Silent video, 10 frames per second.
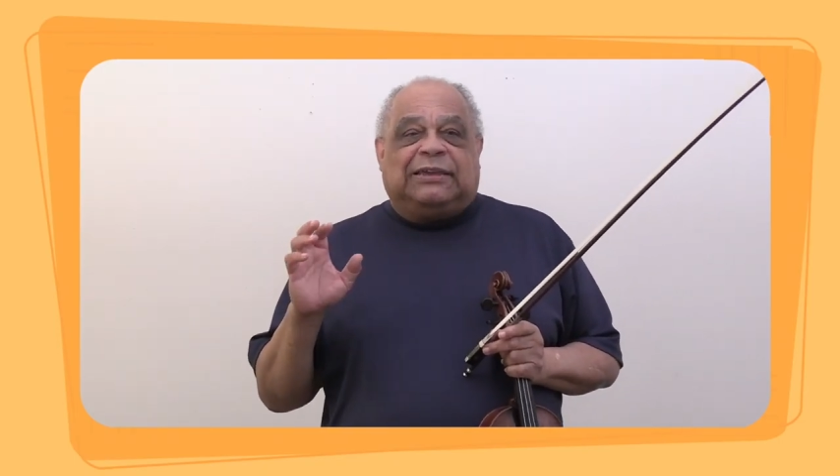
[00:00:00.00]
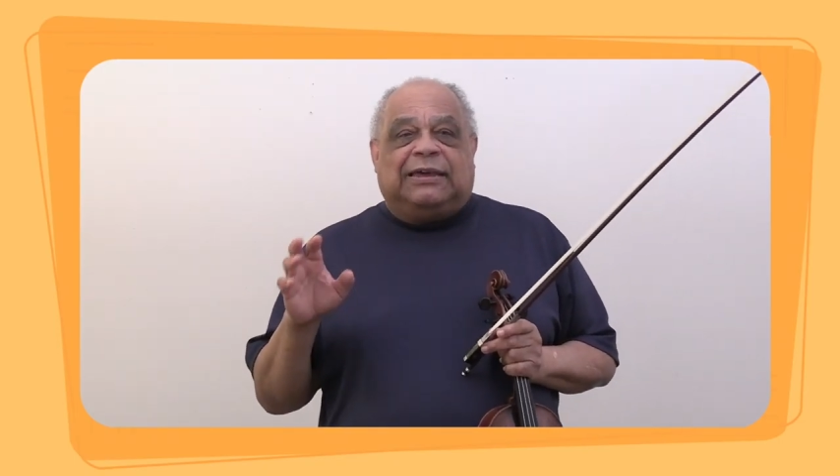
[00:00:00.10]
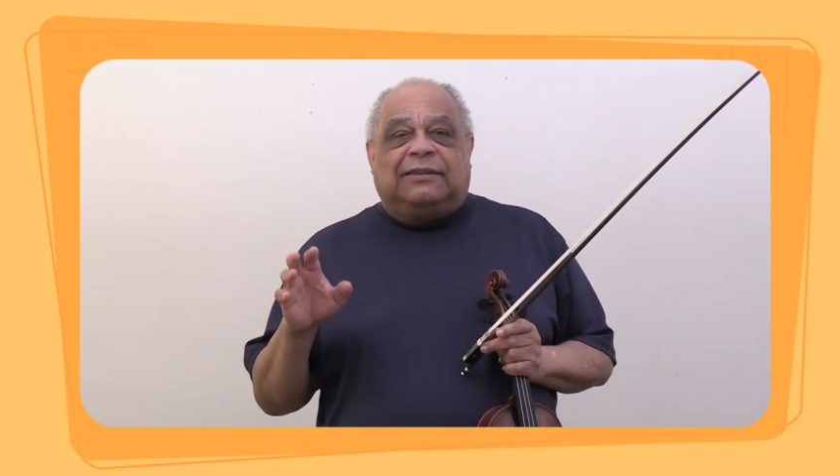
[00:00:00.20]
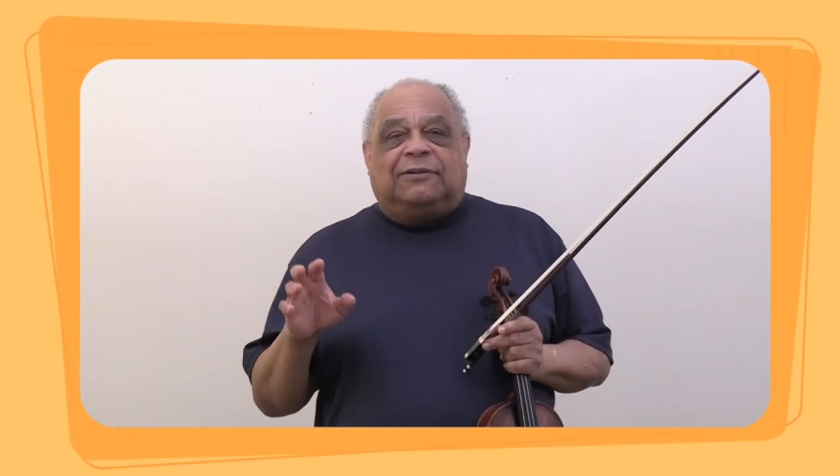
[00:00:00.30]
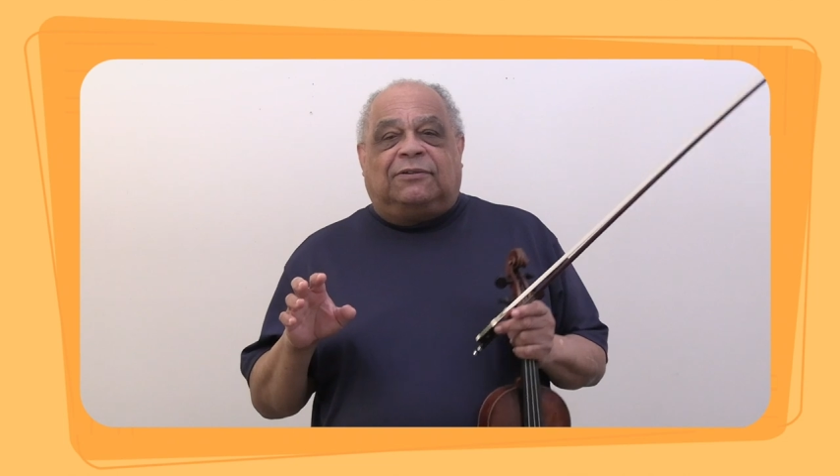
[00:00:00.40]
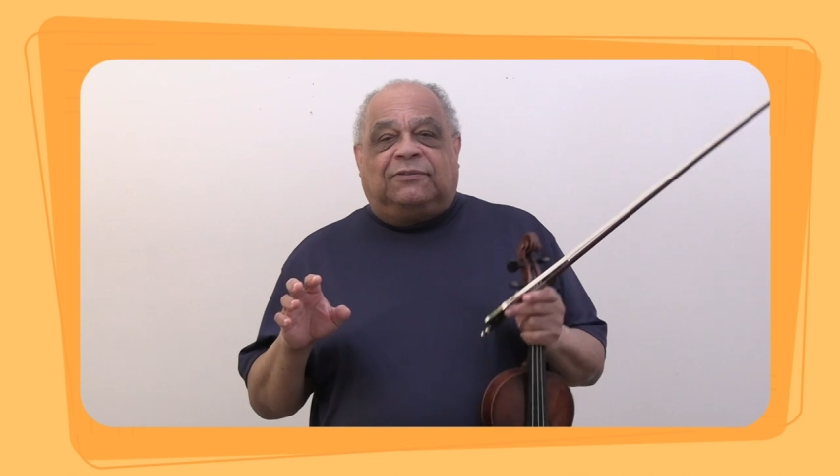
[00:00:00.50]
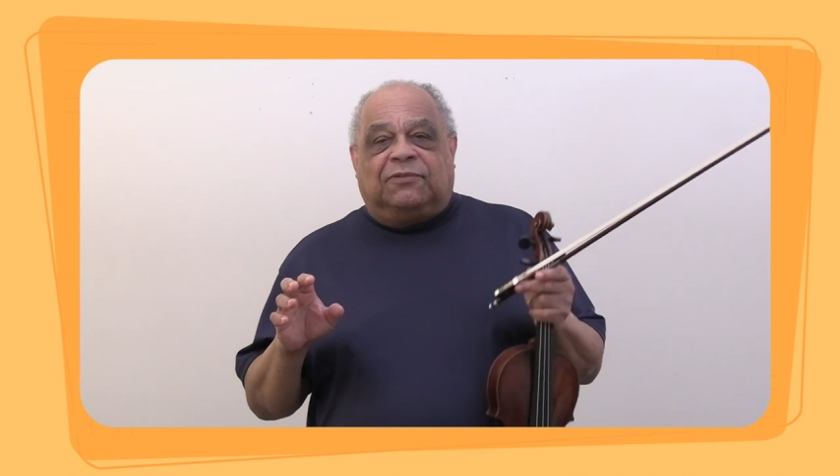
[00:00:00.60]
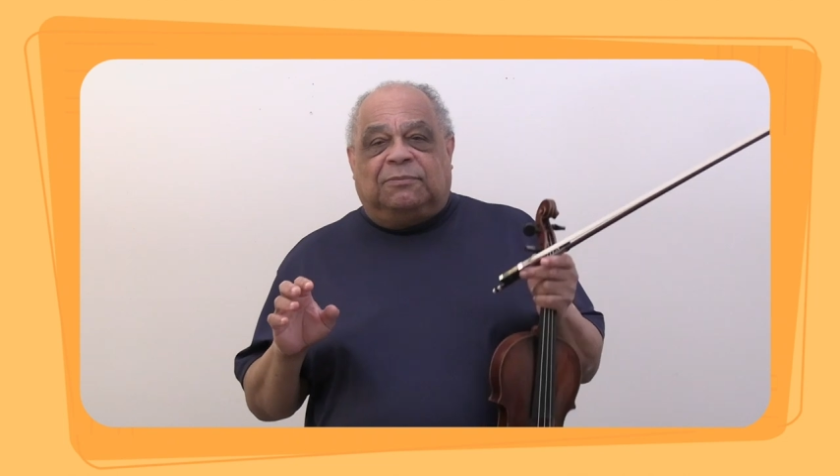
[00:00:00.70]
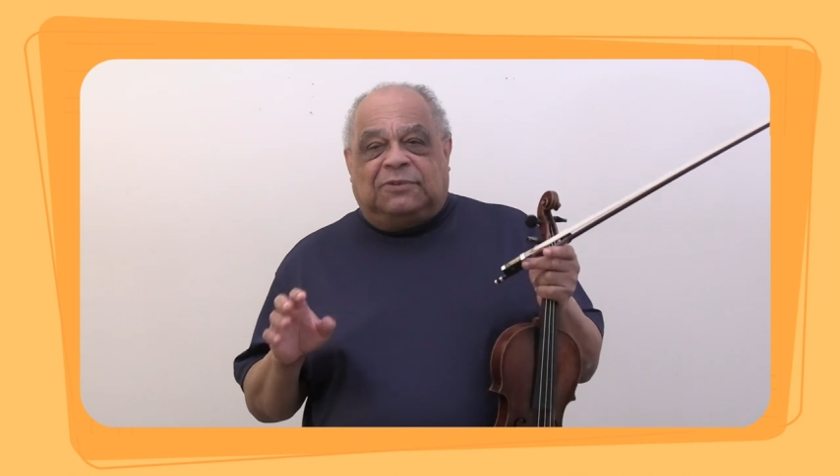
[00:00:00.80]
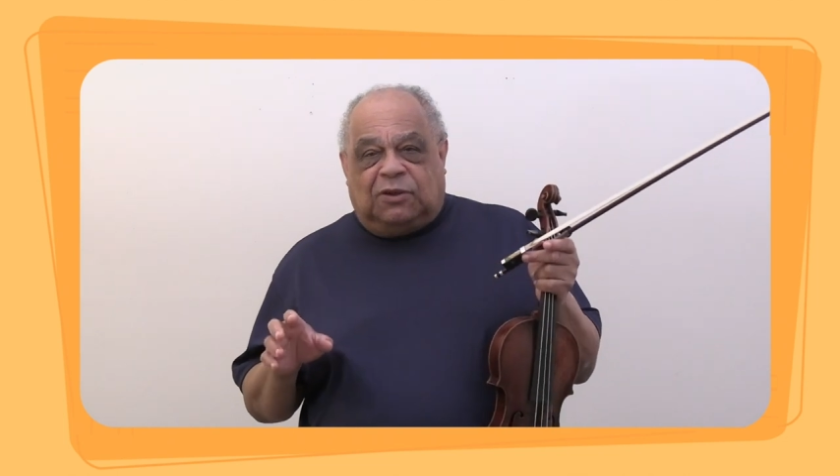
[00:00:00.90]
I got a call
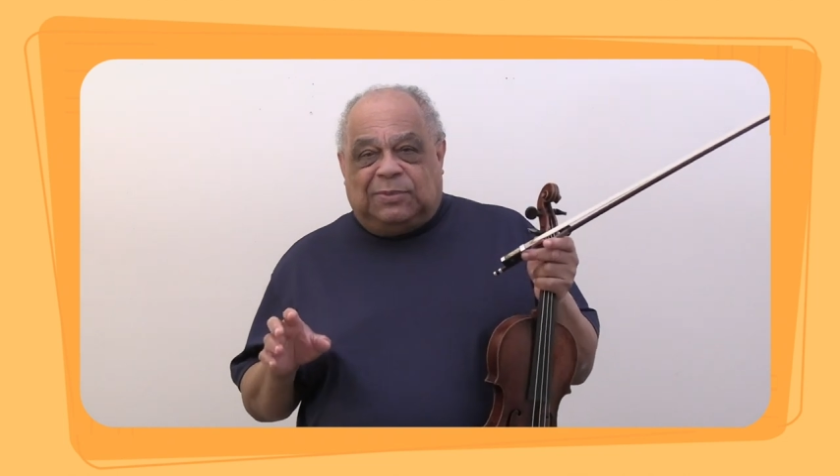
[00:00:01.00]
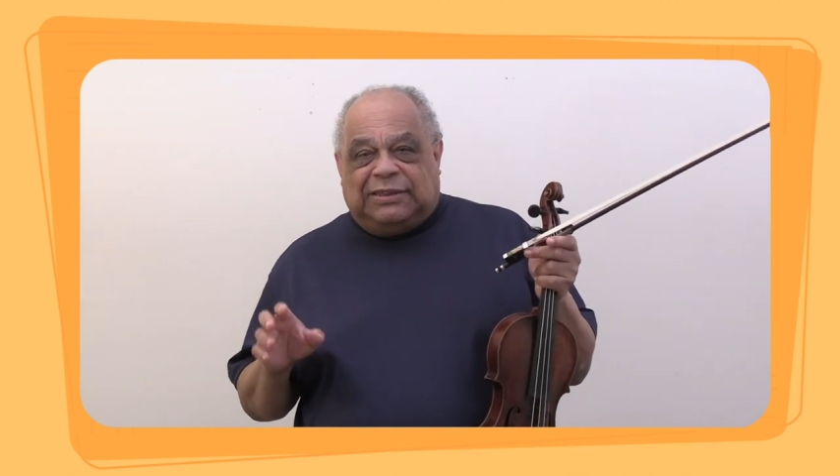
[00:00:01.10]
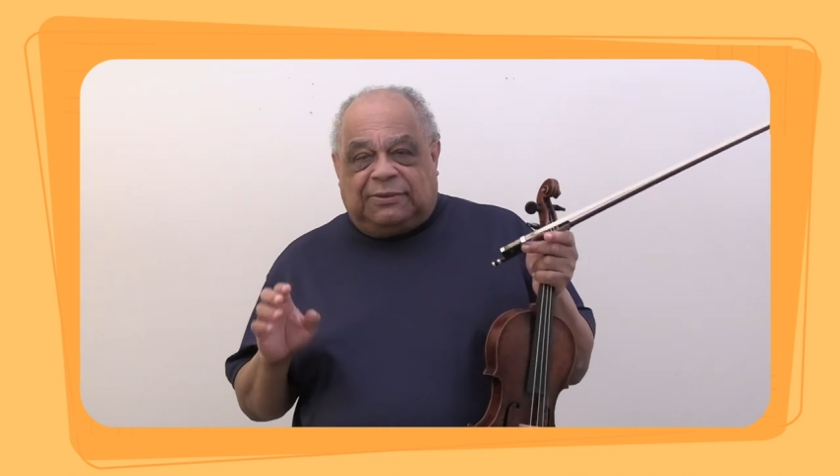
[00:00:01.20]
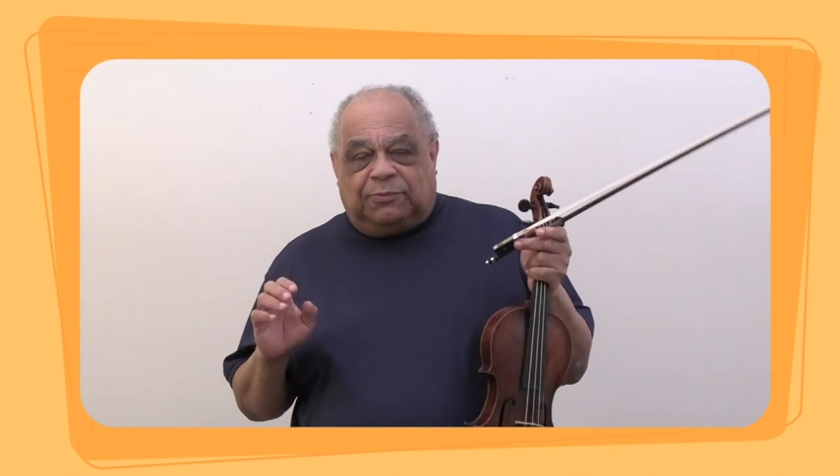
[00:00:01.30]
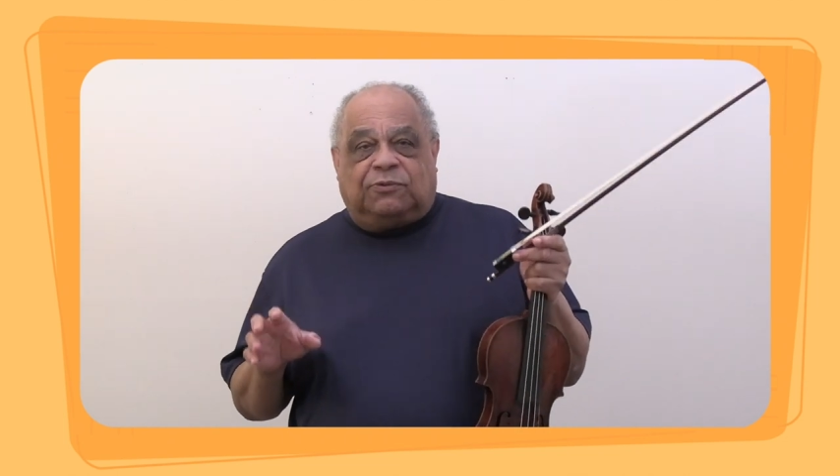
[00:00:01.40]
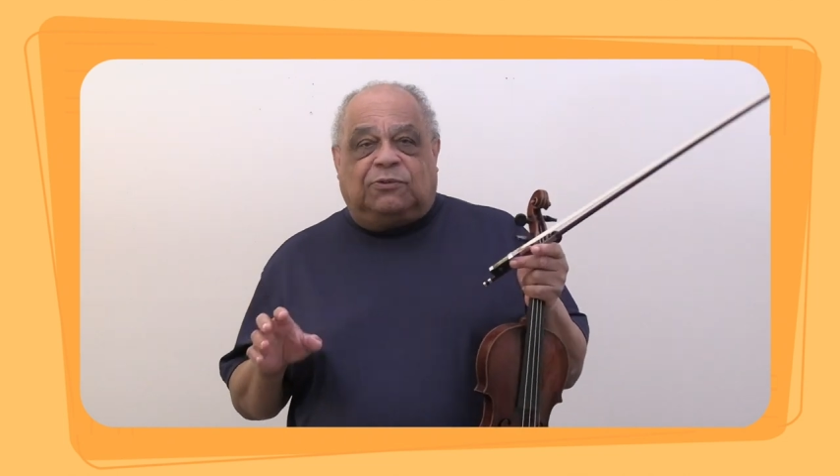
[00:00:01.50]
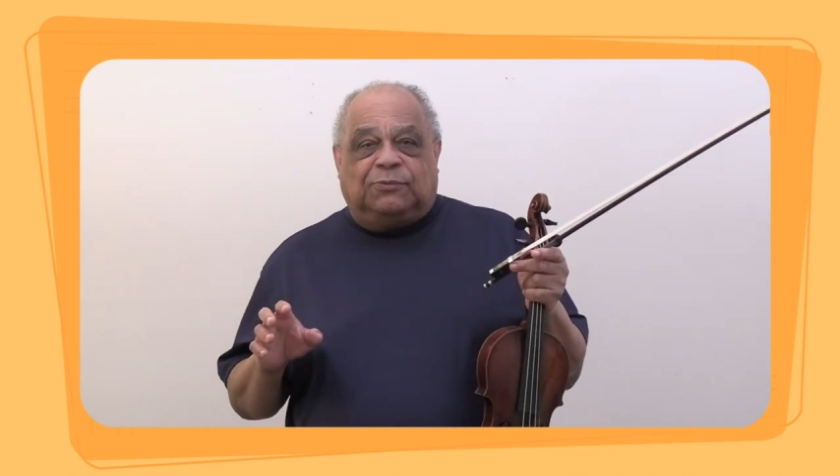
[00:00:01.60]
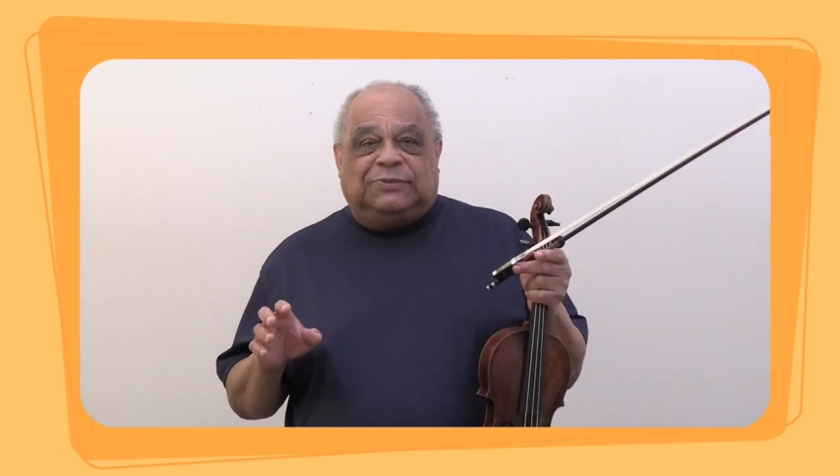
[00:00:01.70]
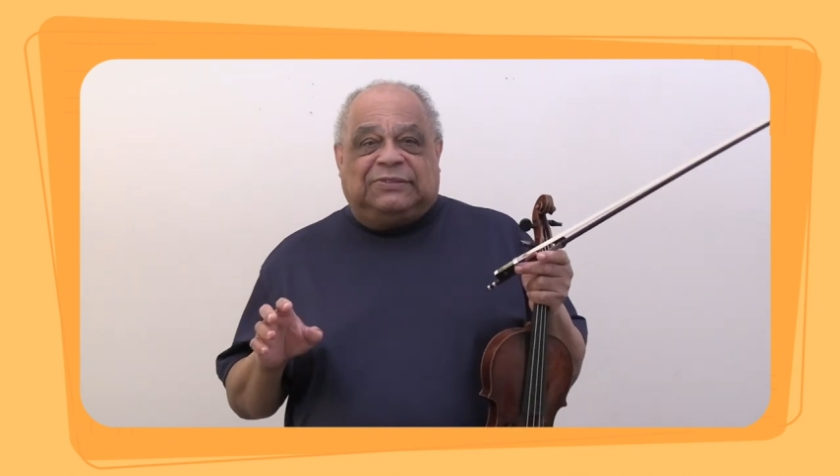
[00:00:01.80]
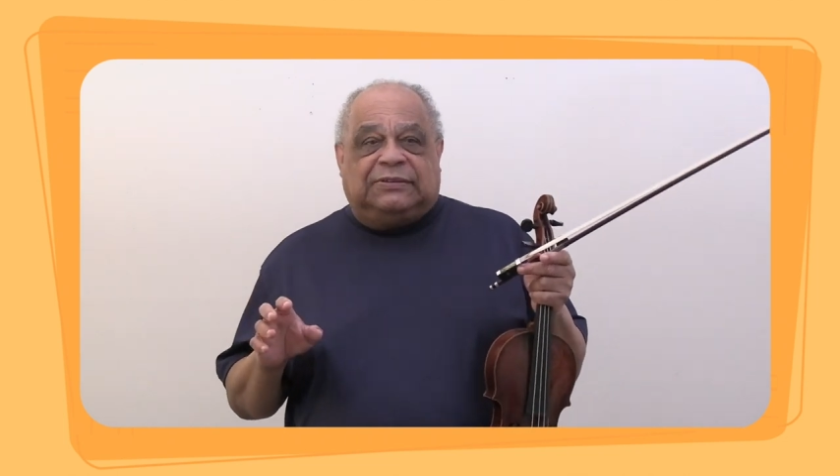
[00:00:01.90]
from Dominique
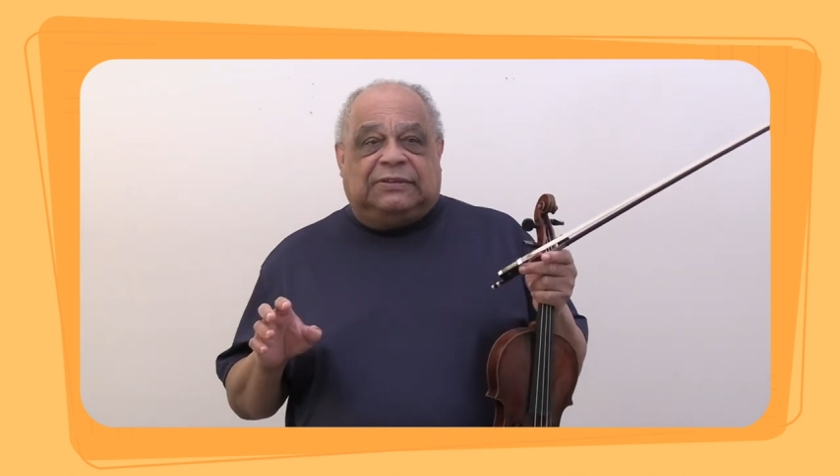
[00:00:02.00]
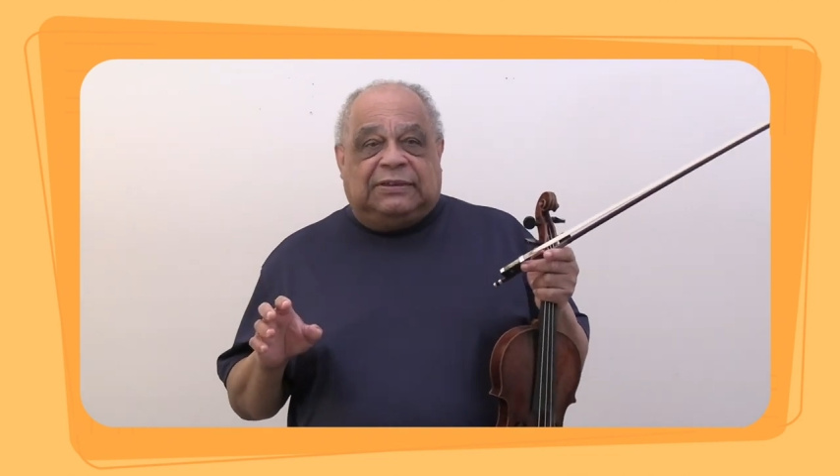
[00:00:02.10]
Probst